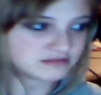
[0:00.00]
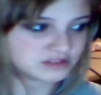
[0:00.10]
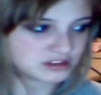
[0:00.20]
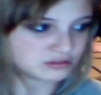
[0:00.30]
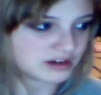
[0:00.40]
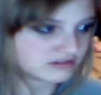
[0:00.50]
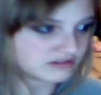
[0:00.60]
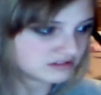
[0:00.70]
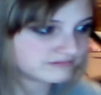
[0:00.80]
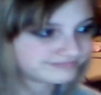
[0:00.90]
you know, whatever.
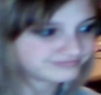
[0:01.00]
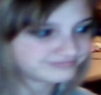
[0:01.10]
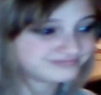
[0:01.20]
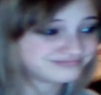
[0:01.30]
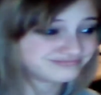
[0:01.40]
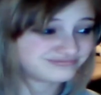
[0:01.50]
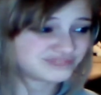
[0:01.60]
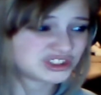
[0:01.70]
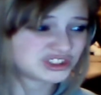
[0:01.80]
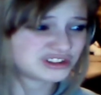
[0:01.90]

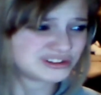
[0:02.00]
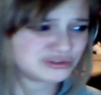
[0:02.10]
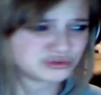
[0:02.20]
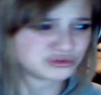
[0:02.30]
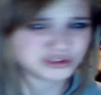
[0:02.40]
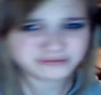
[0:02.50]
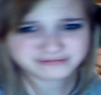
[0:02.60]
Just the usual.